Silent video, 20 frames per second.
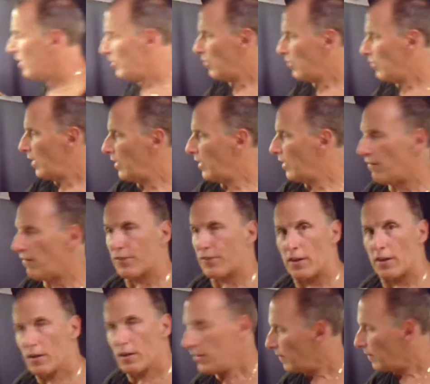So I left
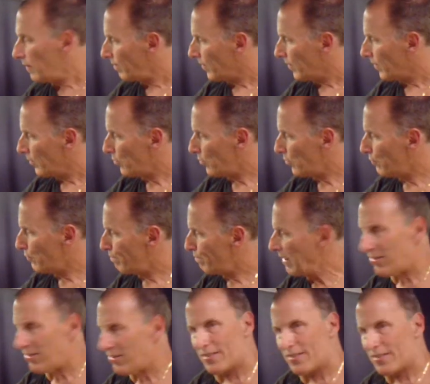
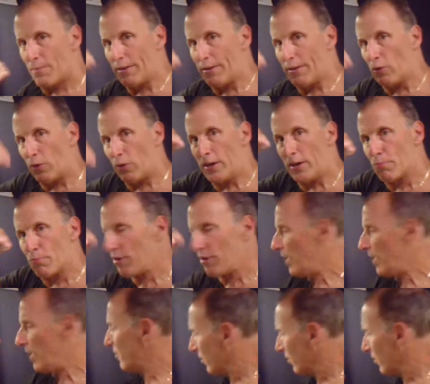spaces in between the
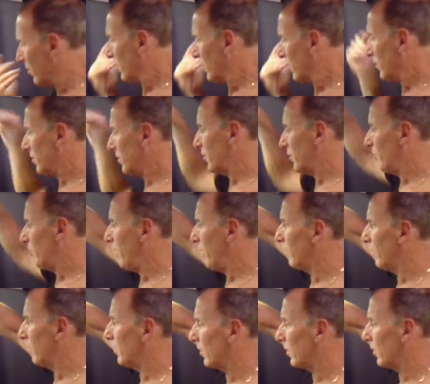branches because that's the way
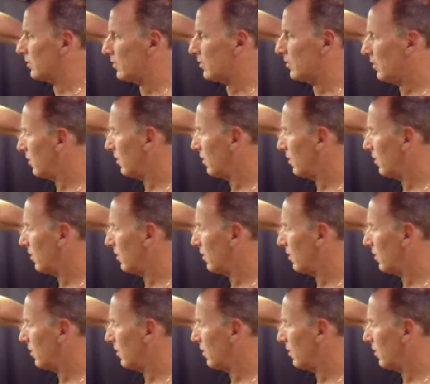it looks.